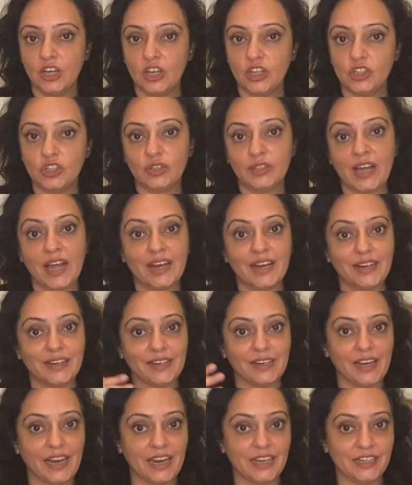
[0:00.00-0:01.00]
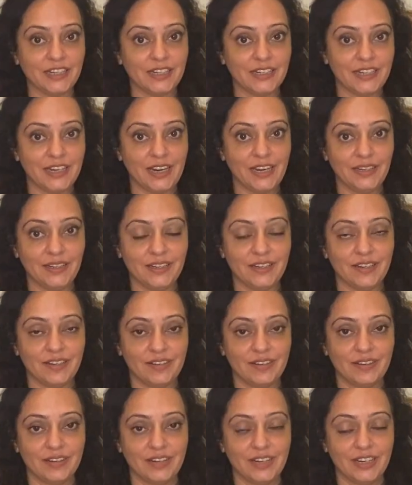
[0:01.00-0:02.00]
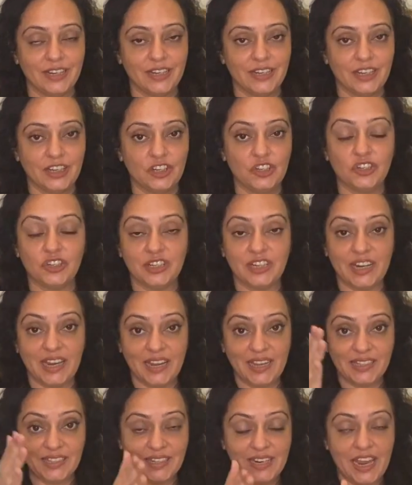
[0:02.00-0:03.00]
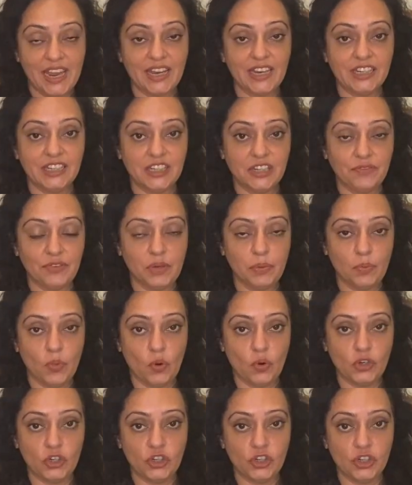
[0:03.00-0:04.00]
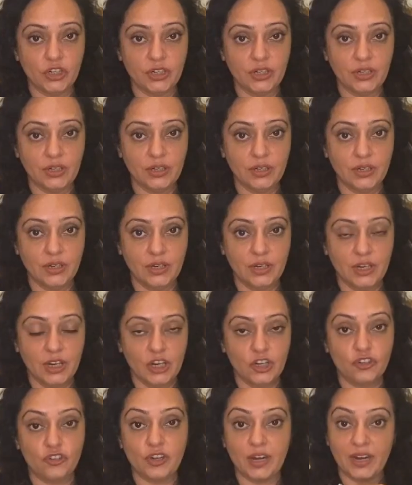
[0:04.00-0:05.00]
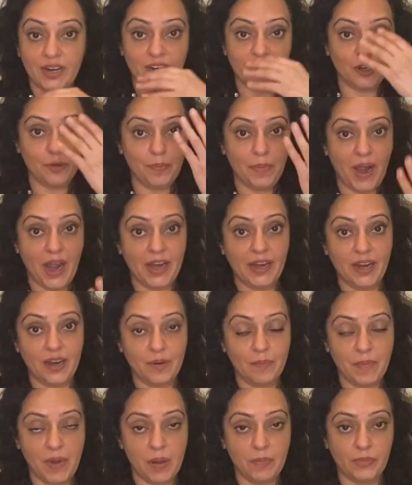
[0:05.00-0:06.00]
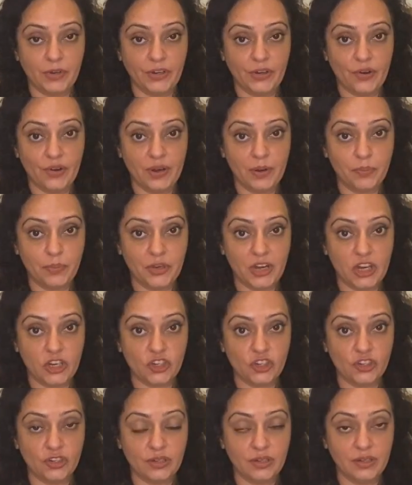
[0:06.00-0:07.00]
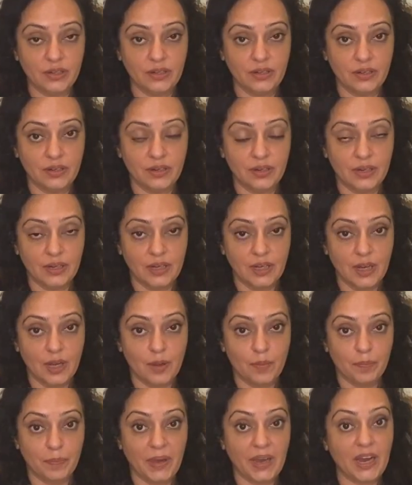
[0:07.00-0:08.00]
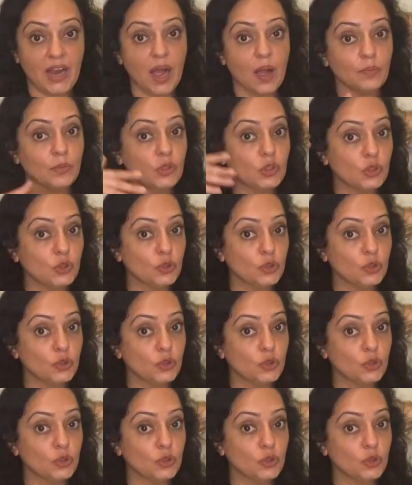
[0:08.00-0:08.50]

So that at a later date, today's negative emotion triggered by a memory or impression becomes